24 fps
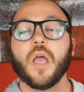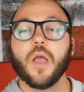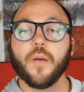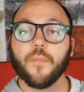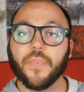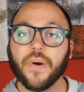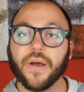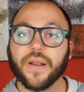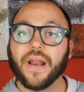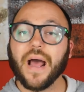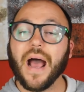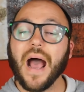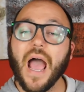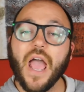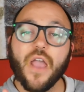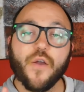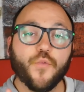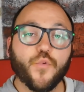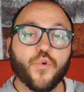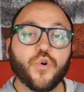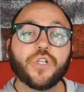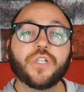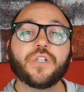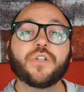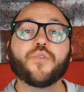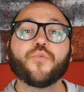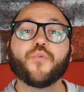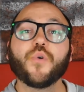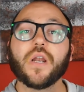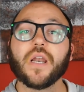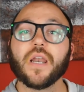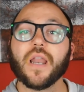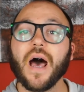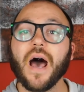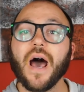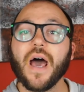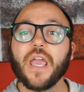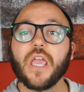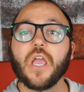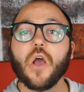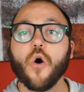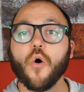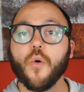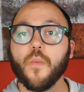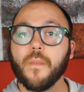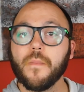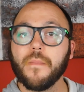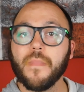But I wouldn't rely
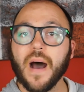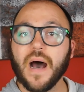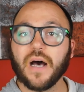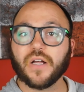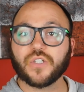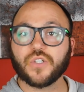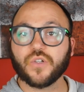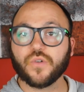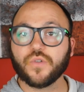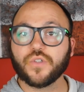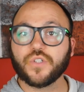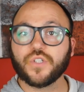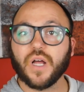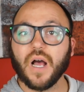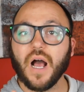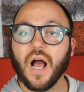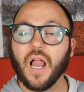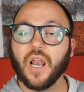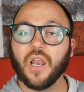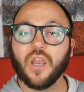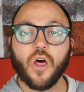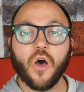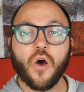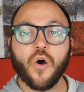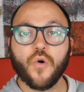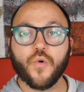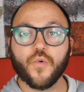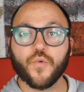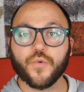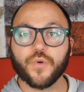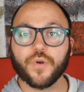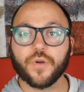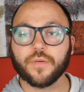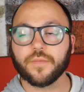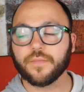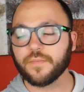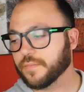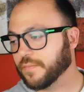on muscles alone.